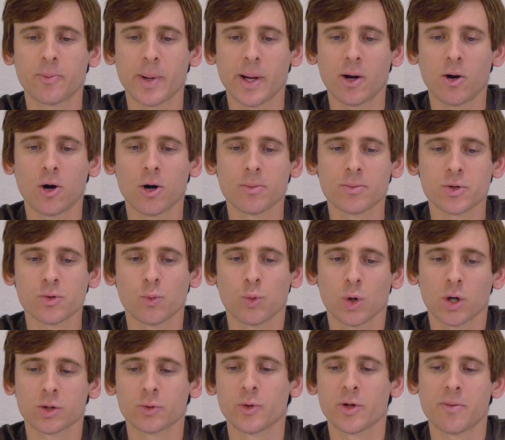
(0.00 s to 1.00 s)
Bay Arms
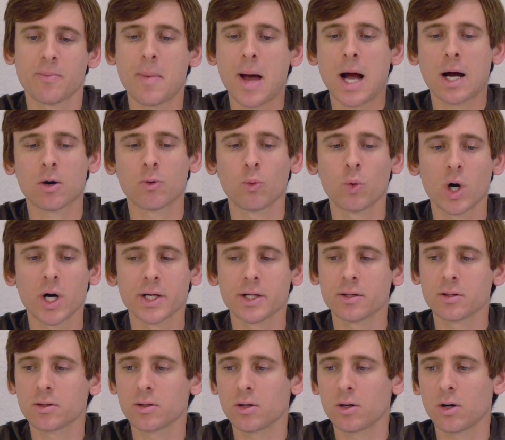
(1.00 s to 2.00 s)
worked with
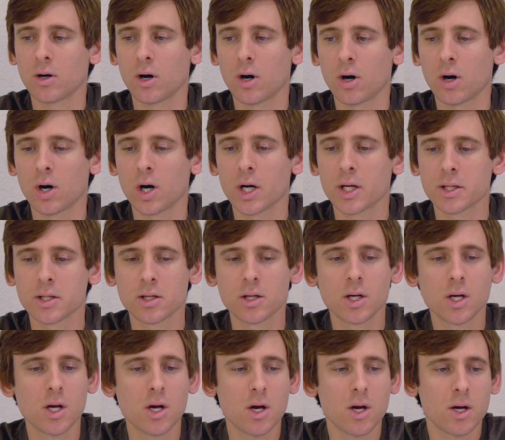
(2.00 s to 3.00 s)
Mac-1 on,
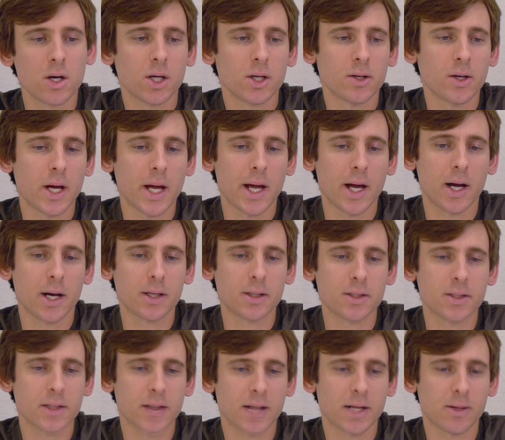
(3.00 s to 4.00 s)

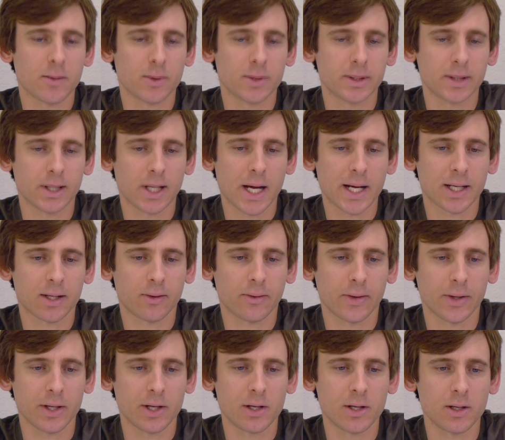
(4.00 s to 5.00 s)
and it would
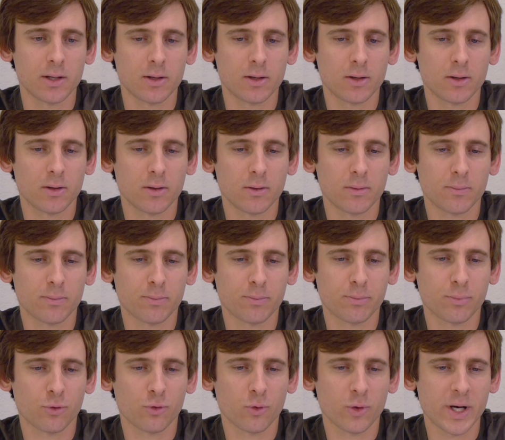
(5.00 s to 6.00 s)
likely
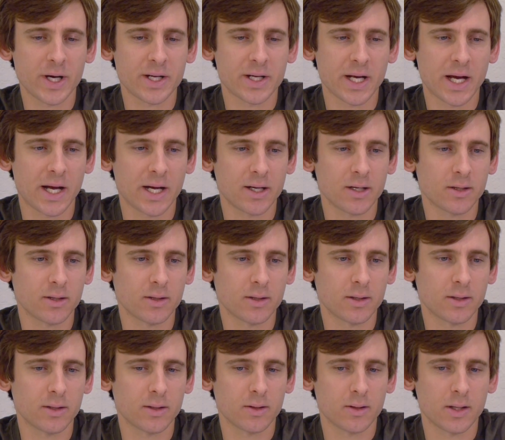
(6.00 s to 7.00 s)
predate
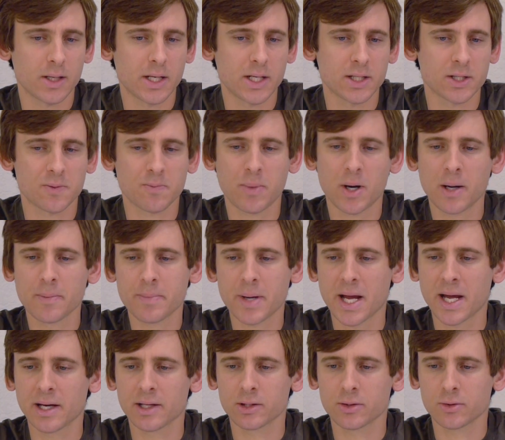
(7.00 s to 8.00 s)
his pump
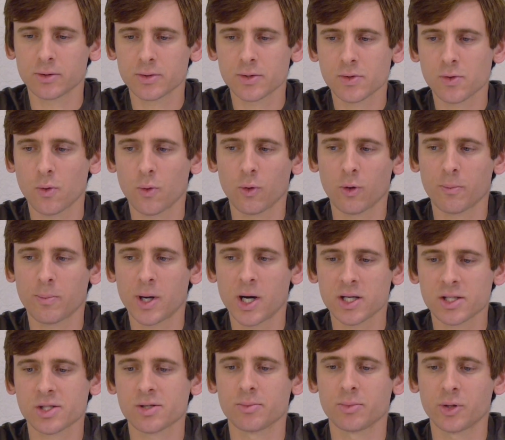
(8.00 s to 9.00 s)
handles or
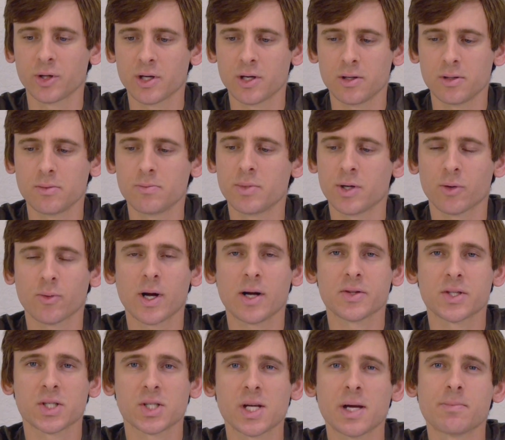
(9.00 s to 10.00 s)
possibly be around
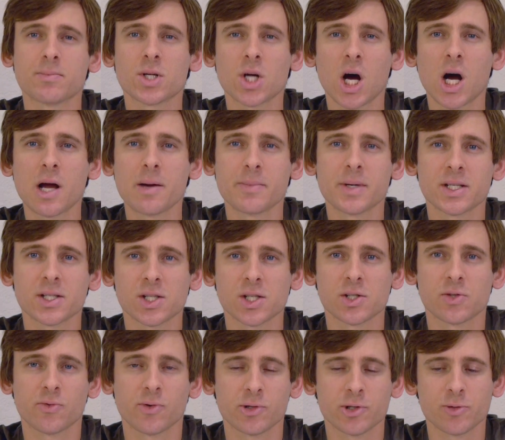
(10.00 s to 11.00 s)
the same time as
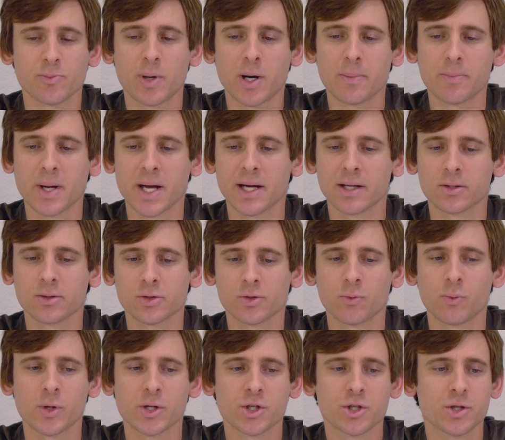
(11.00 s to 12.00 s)
his first pump handles,
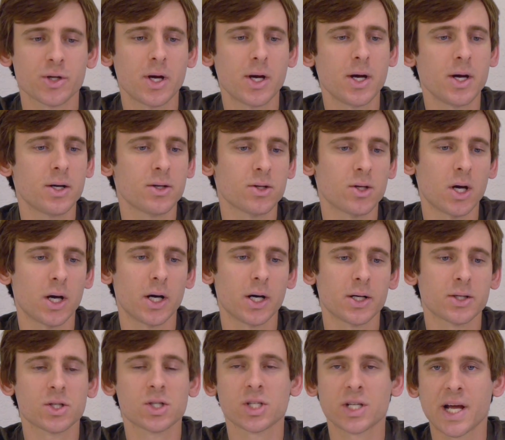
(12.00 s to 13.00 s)
which
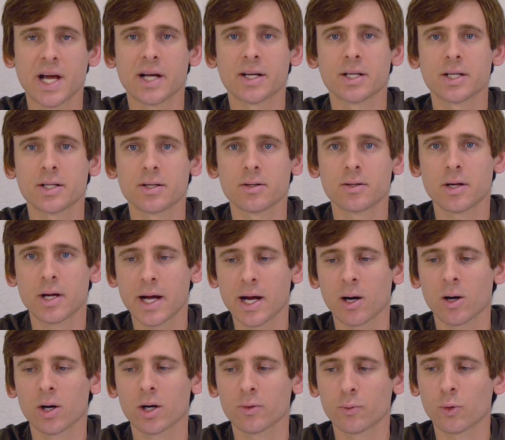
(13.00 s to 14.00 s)
Stan and
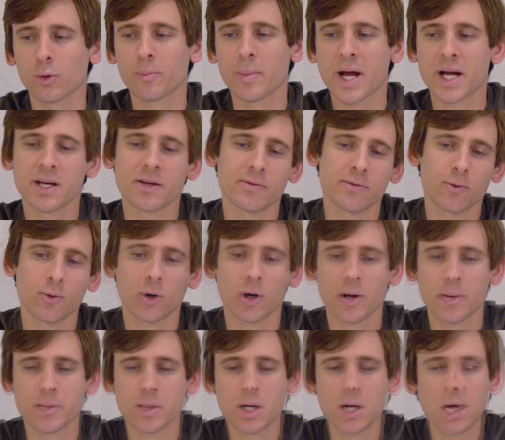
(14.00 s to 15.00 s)
Earon were making for him.